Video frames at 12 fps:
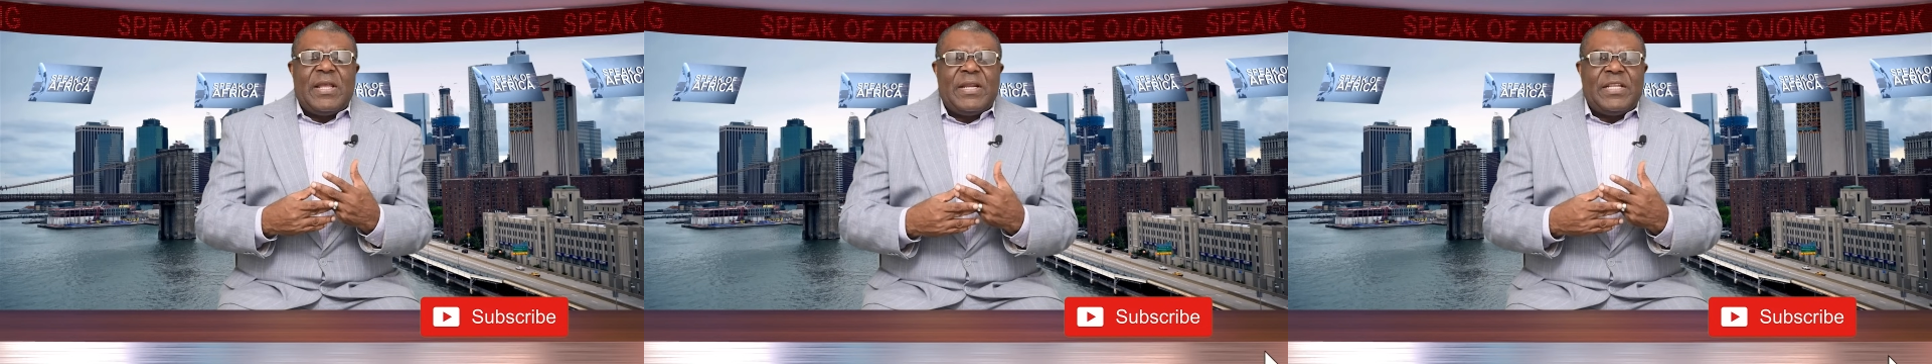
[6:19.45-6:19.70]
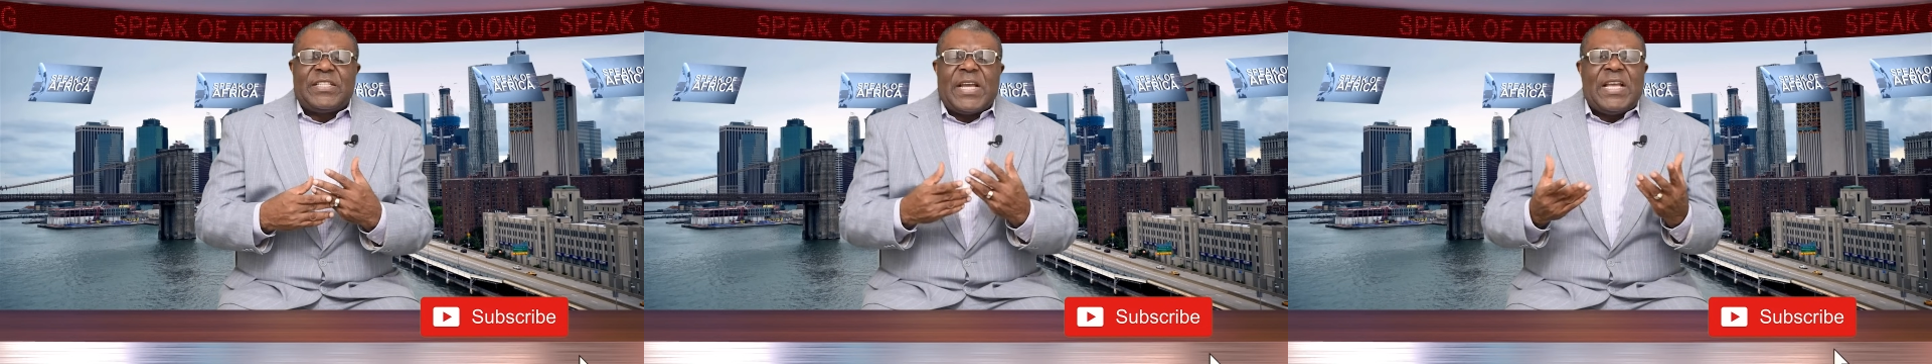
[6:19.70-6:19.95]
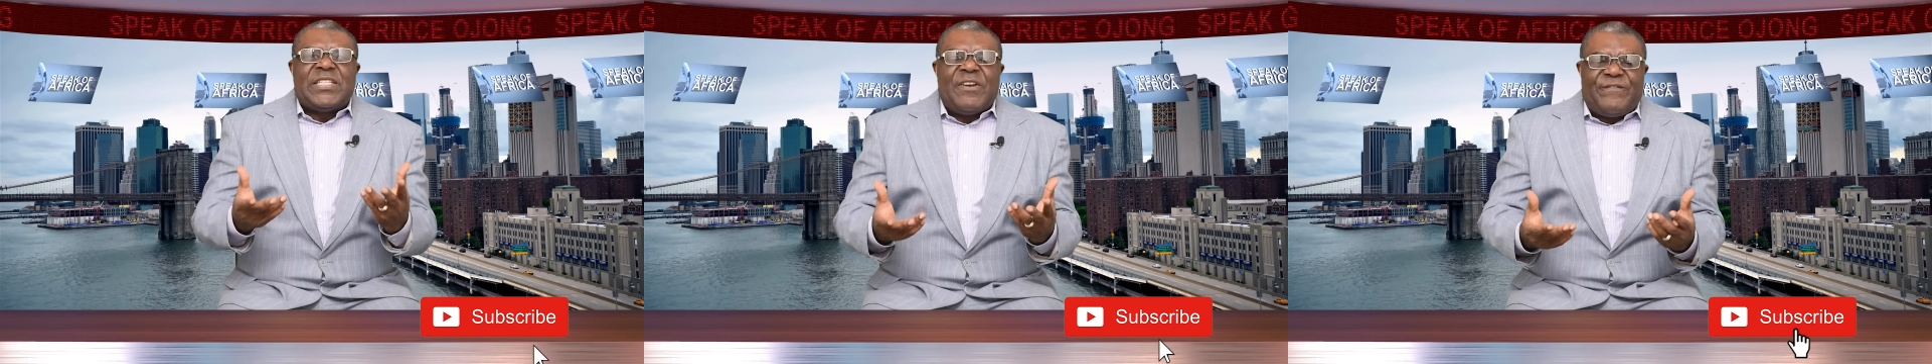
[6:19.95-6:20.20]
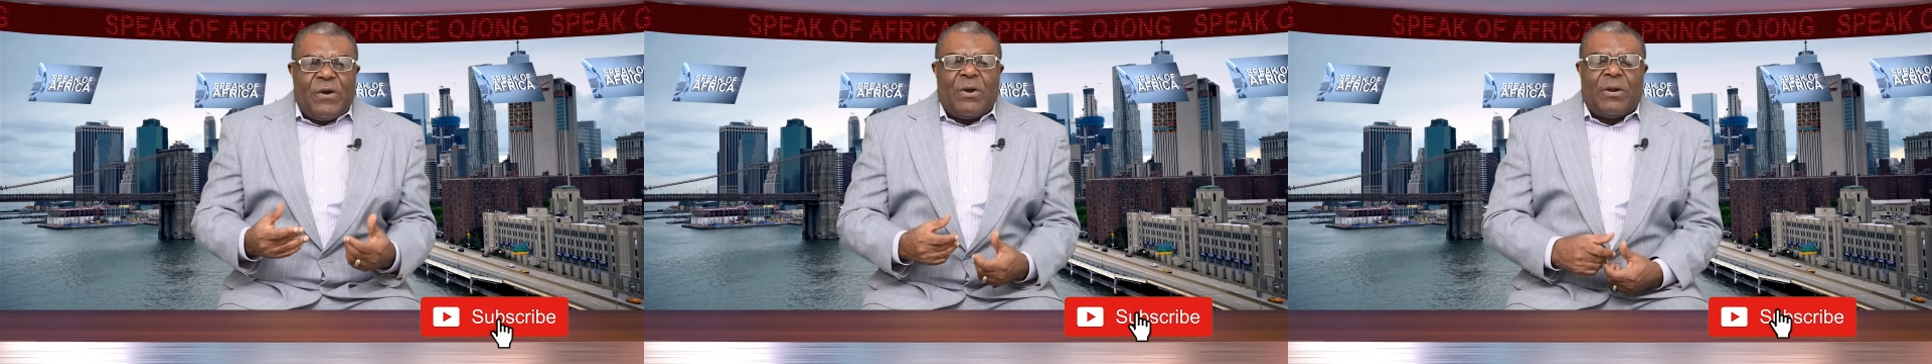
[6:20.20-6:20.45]
this guy is
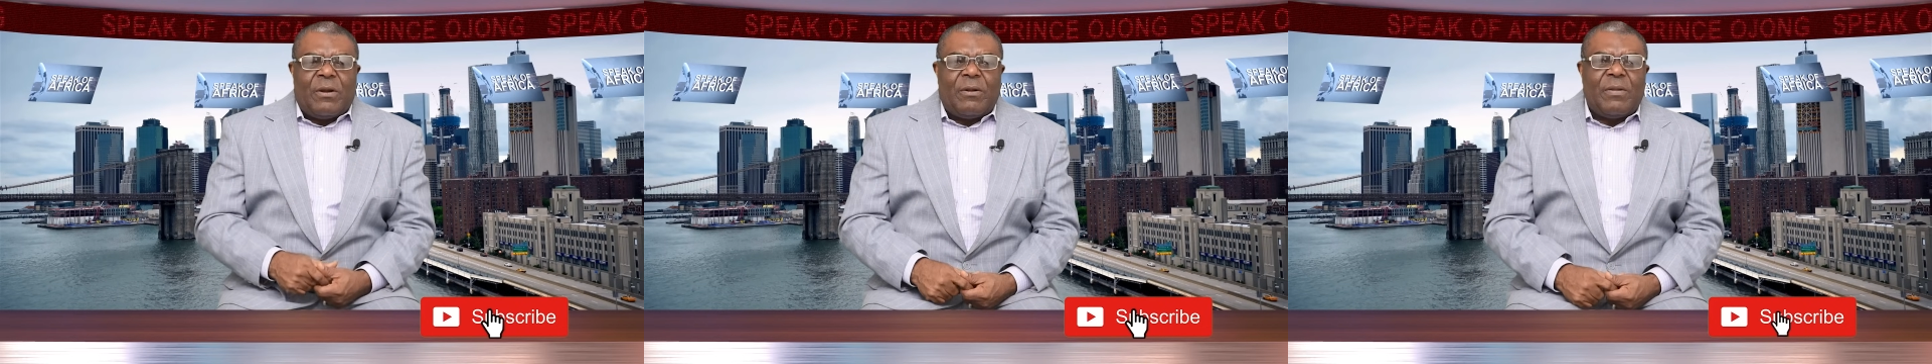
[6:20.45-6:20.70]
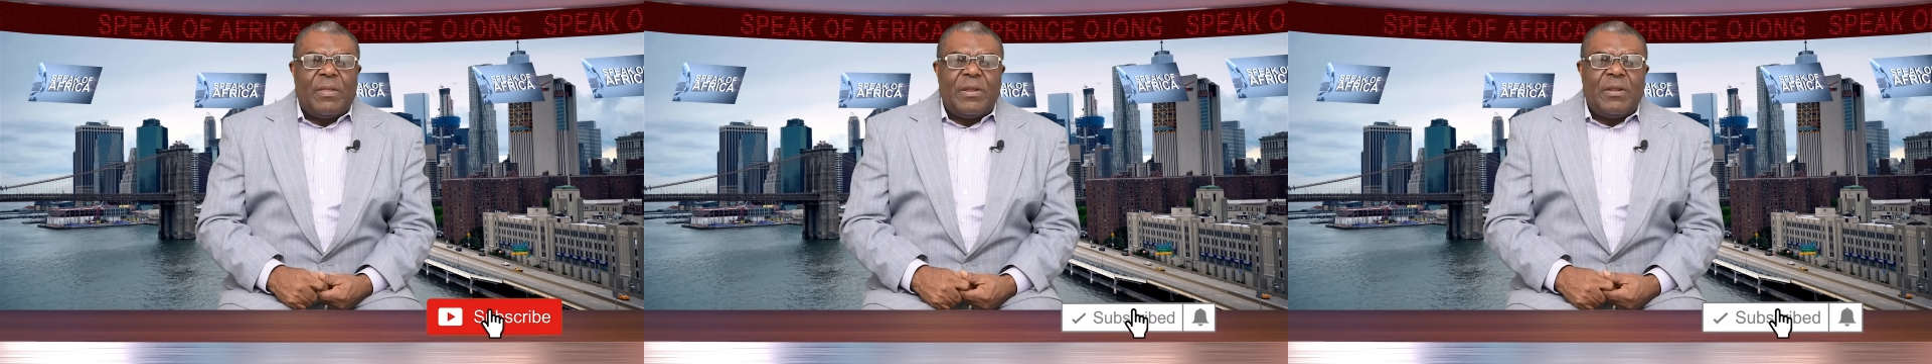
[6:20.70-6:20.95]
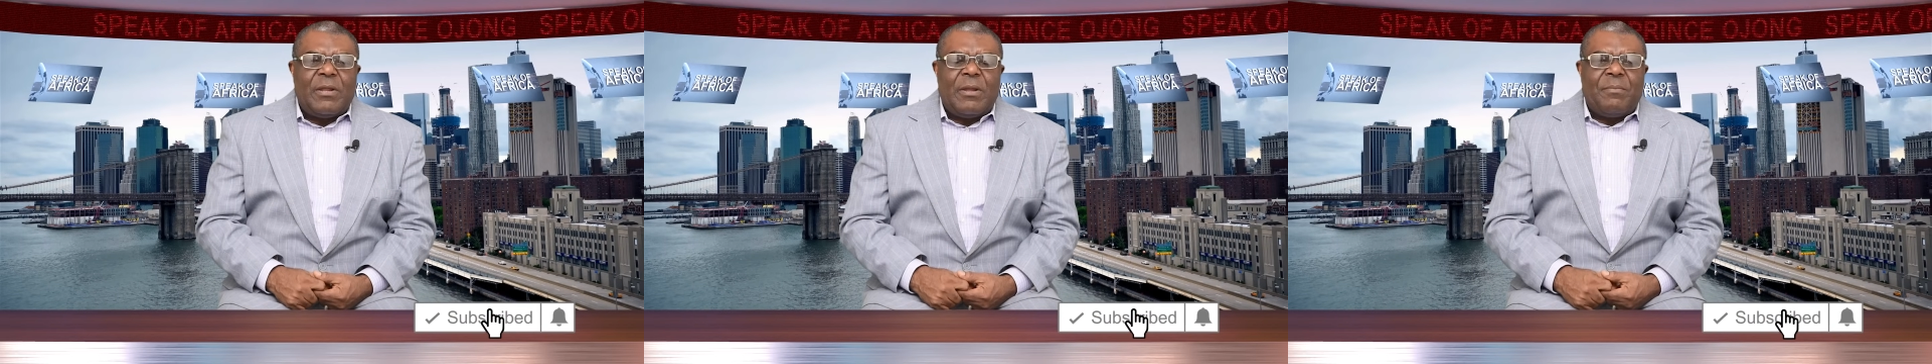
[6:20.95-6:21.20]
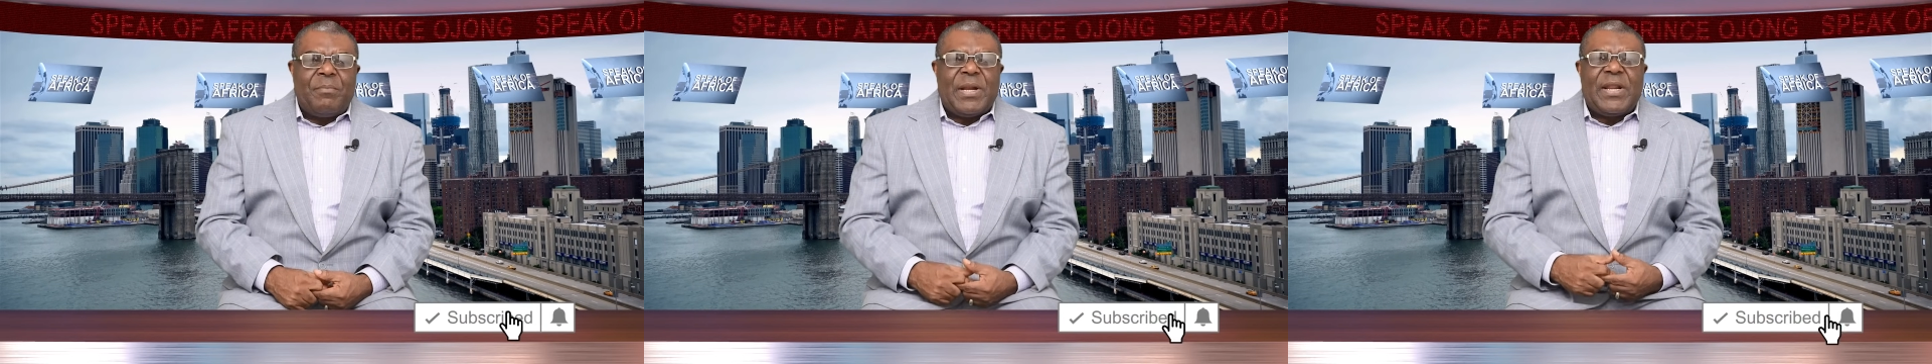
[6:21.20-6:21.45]
a phone,
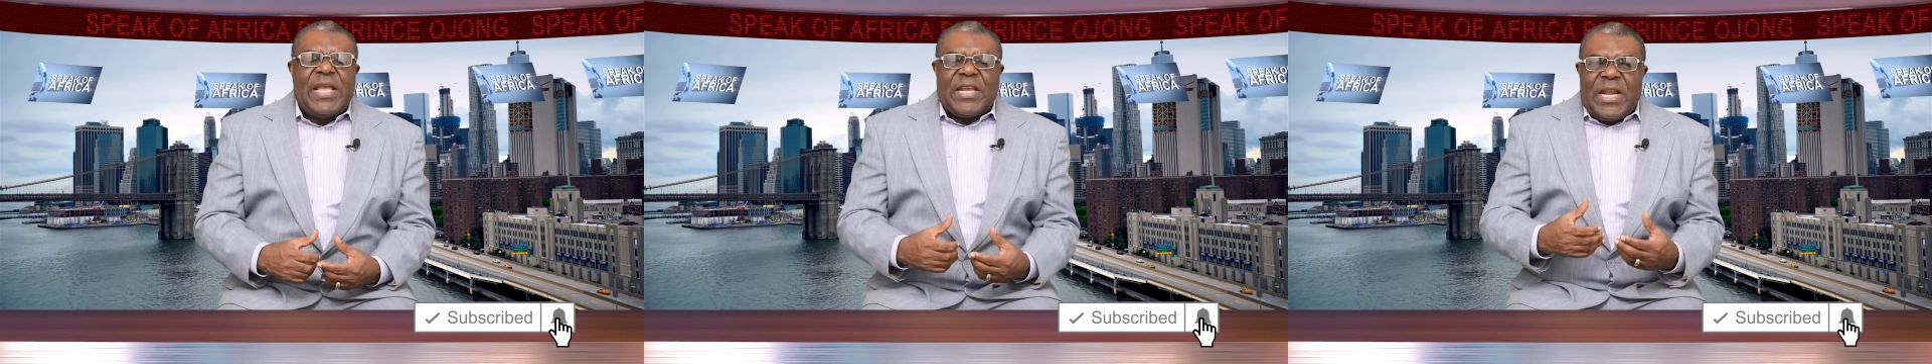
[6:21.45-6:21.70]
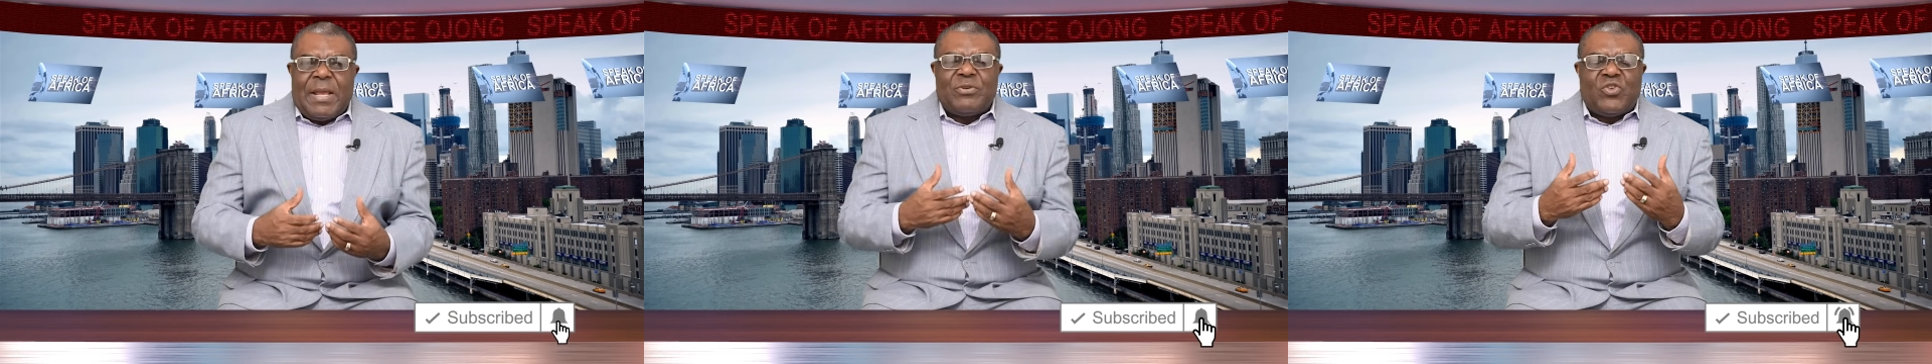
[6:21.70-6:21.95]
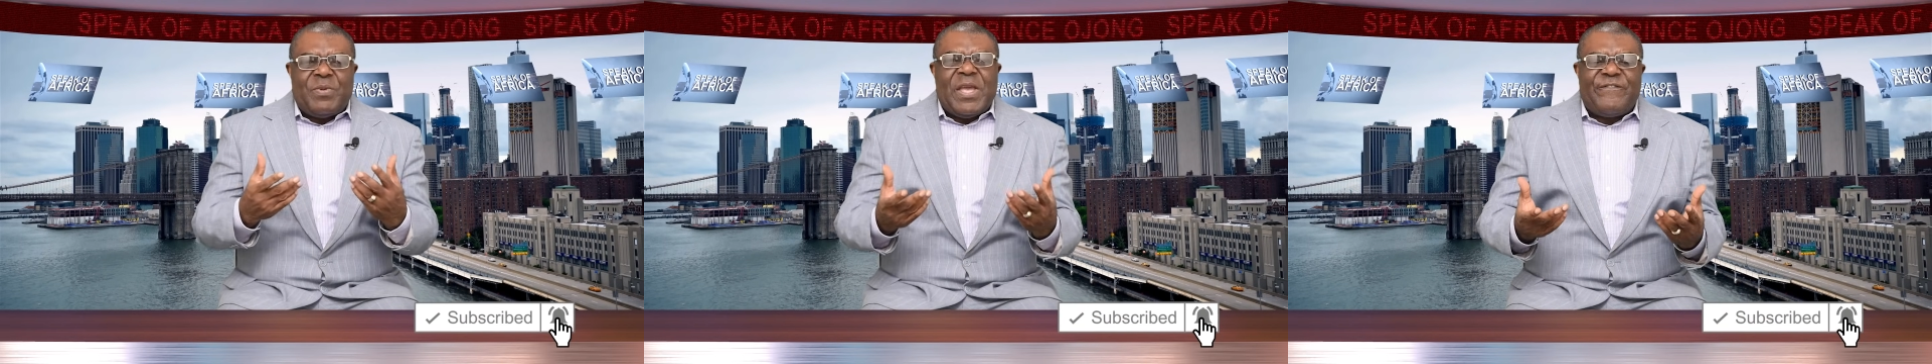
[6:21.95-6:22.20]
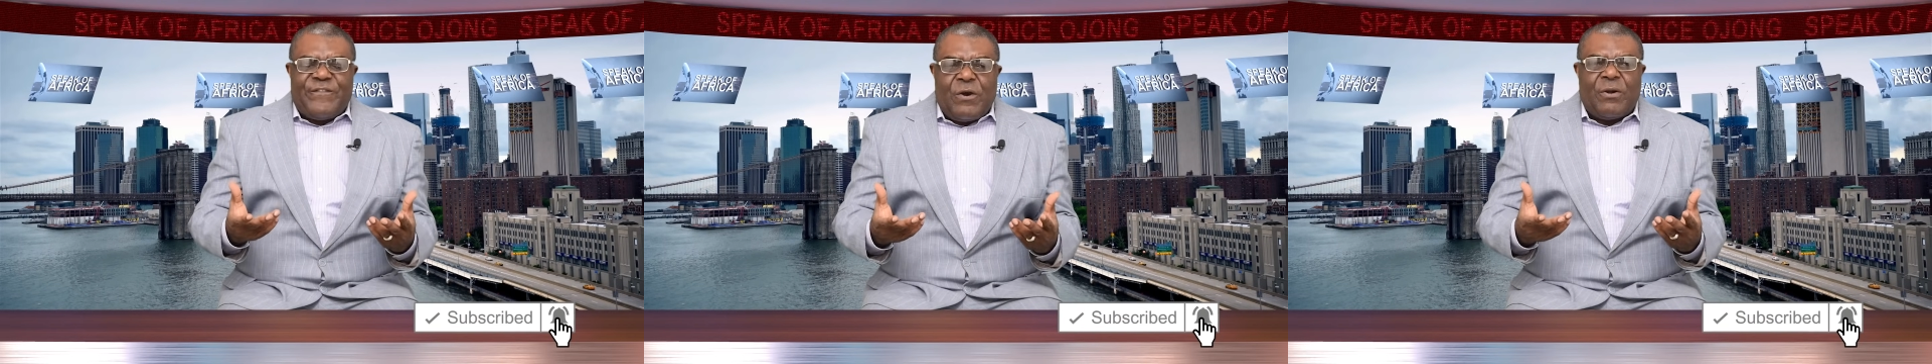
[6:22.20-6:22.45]
but he claims to be
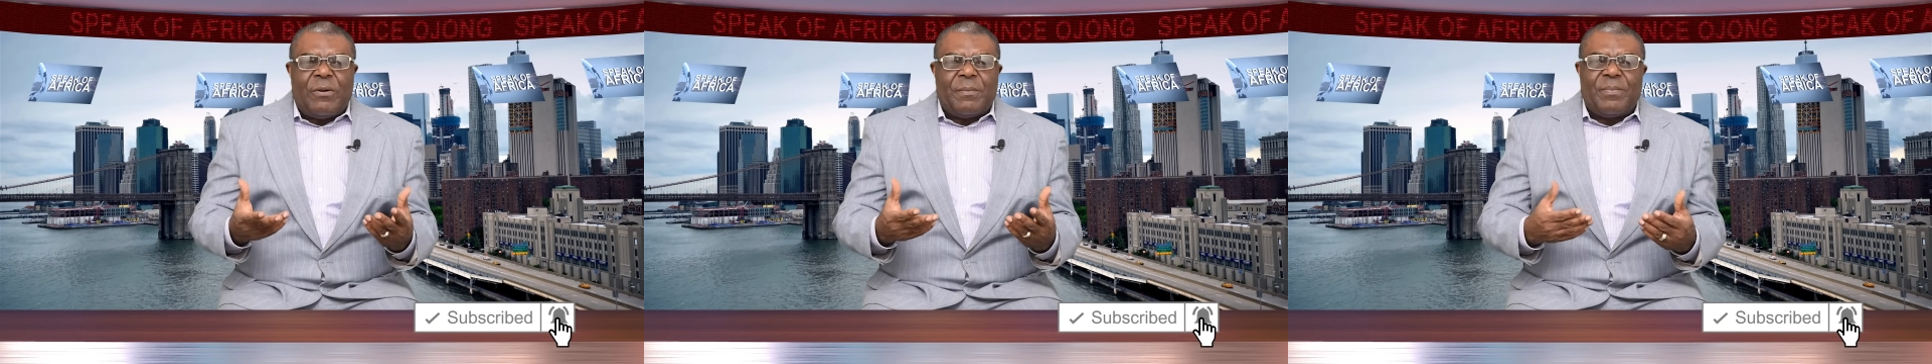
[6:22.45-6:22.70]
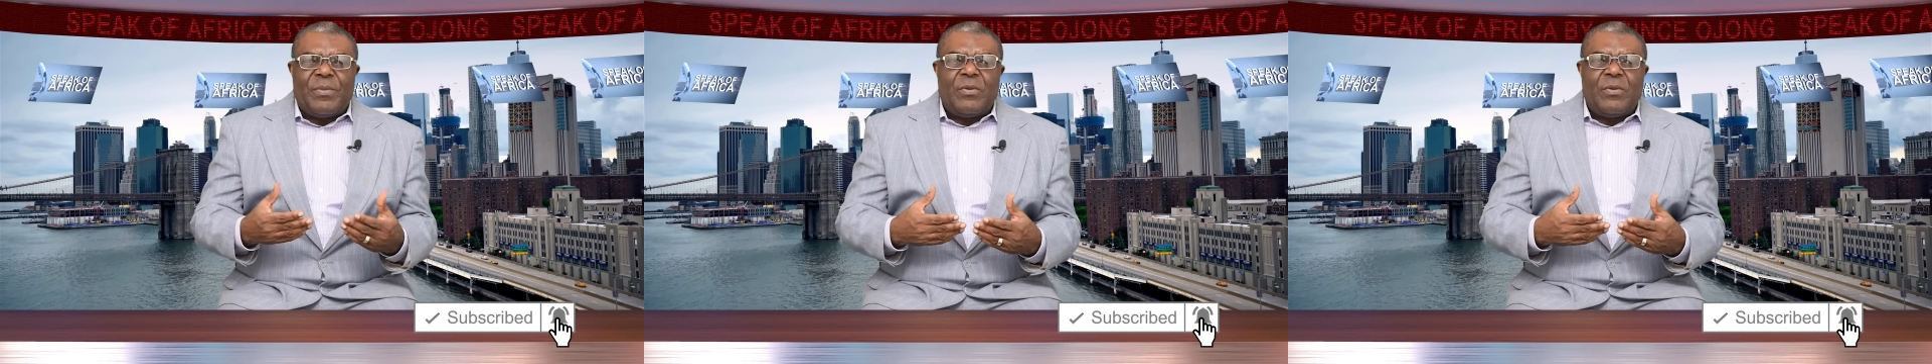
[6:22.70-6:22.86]
a phone.